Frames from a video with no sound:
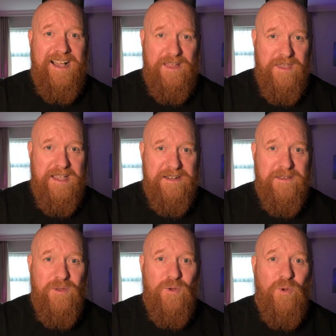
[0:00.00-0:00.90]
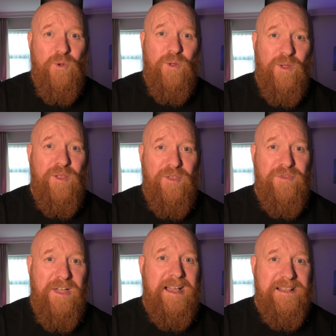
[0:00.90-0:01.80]
and then
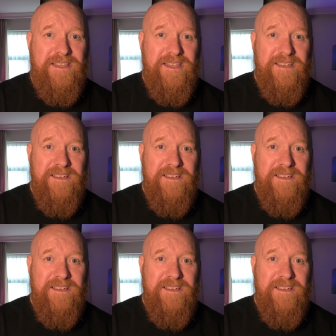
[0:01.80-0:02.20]
that